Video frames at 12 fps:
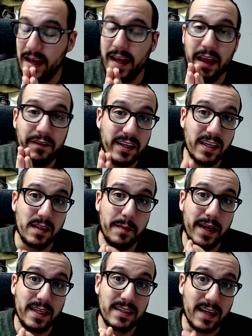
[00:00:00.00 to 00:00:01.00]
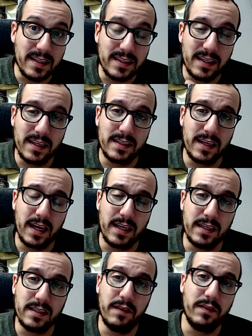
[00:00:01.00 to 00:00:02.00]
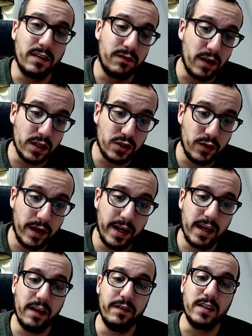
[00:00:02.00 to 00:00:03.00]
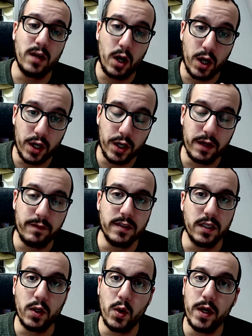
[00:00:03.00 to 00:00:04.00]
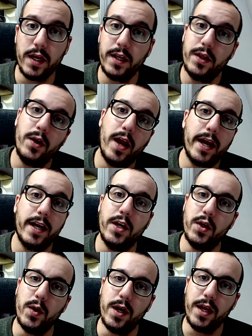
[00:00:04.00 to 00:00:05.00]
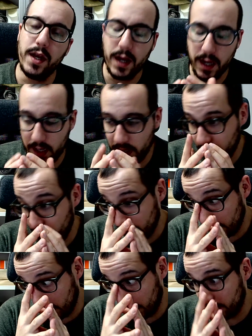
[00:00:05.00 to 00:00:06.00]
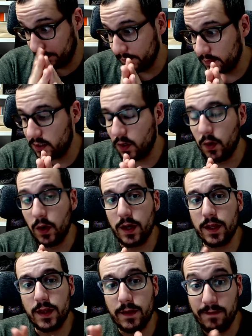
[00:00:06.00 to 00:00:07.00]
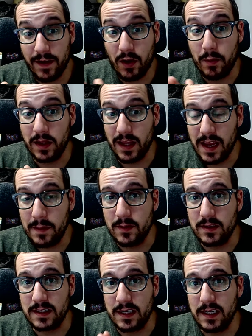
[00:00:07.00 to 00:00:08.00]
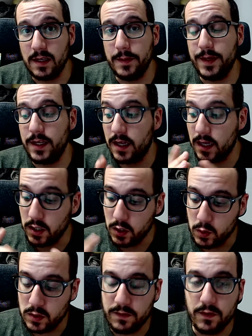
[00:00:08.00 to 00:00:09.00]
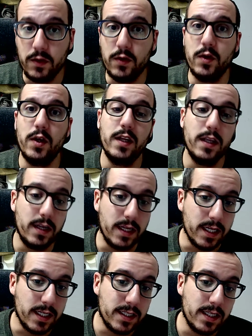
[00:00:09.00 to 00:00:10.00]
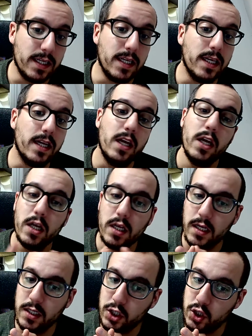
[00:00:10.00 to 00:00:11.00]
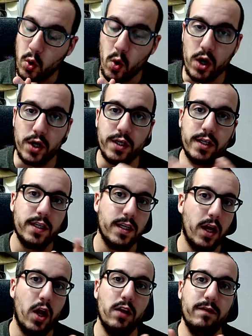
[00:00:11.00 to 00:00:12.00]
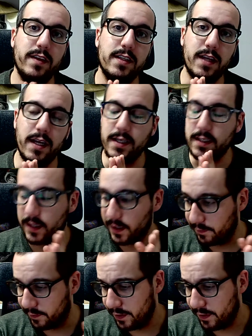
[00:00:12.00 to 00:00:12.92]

if it doesn't make sense to the scientist, if it's frustrating, if it's hard, if it's annoying, they're not going to do it. So the variable labels need to be useful, easy, short, all of this kind of stuff.